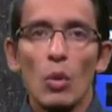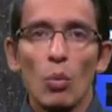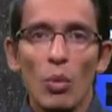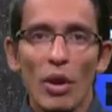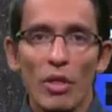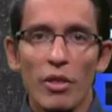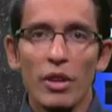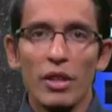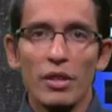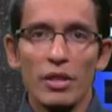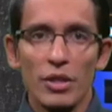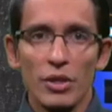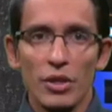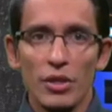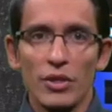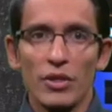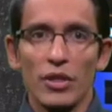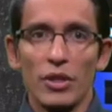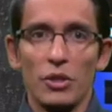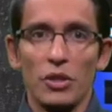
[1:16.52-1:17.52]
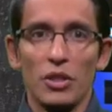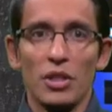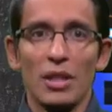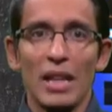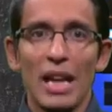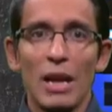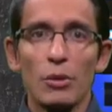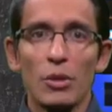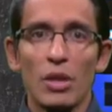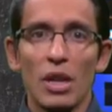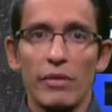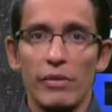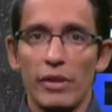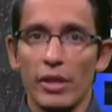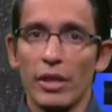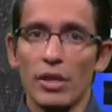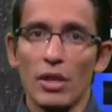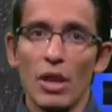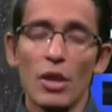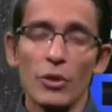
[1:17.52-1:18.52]
Weather conditions such as cloud cover
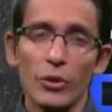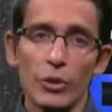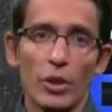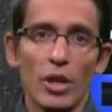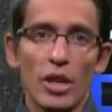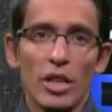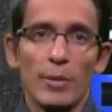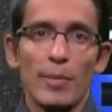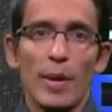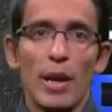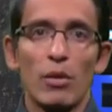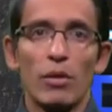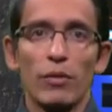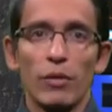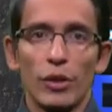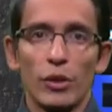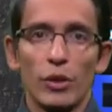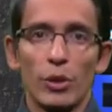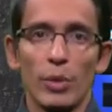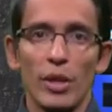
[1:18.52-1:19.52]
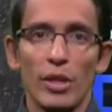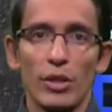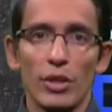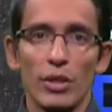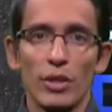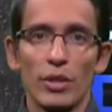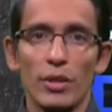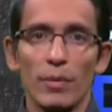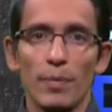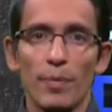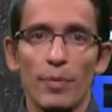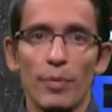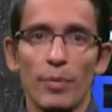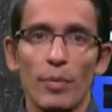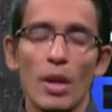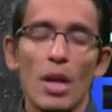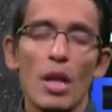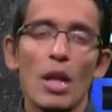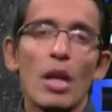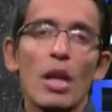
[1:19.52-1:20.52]
can also cause power fluctuations.
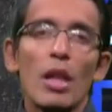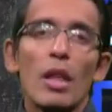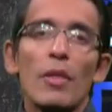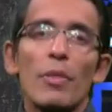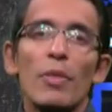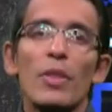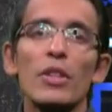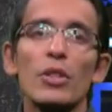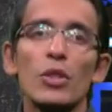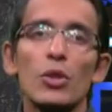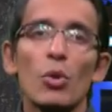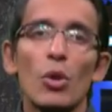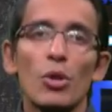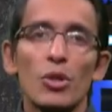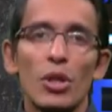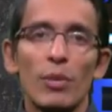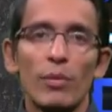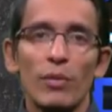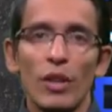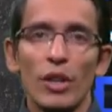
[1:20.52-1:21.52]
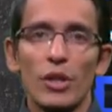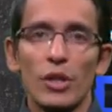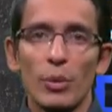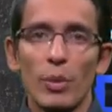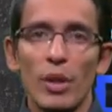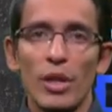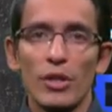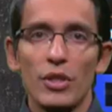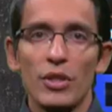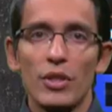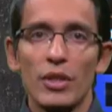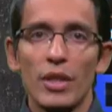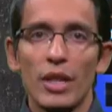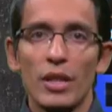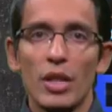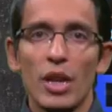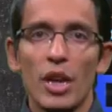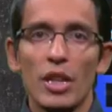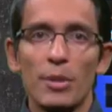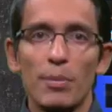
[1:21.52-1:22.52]
These short-term fluctuations can
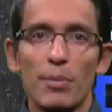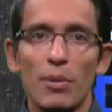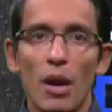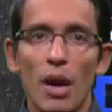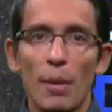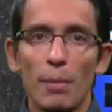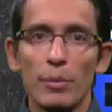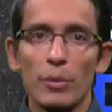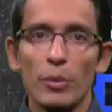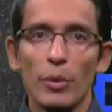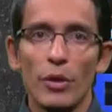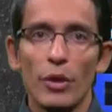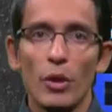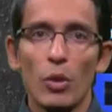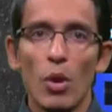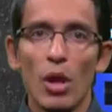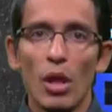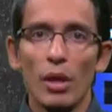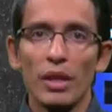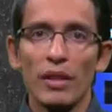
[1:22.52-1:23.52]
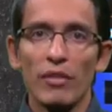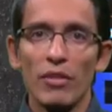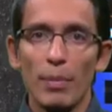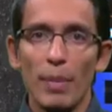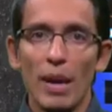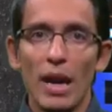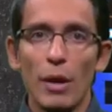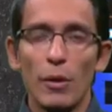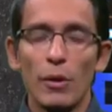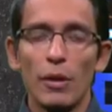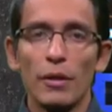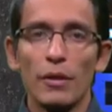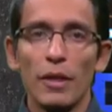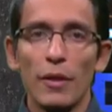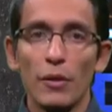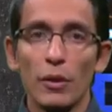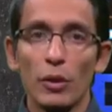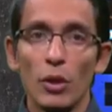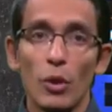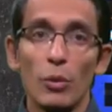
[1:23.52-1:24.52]
cause problems with the quality of the power
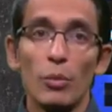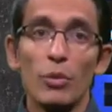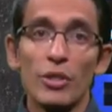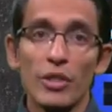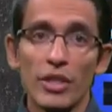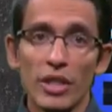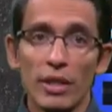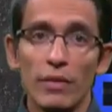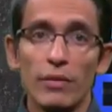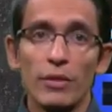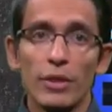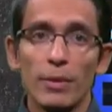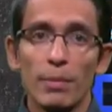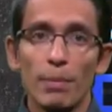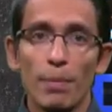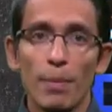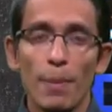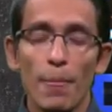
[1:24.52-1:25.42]
that the load receives.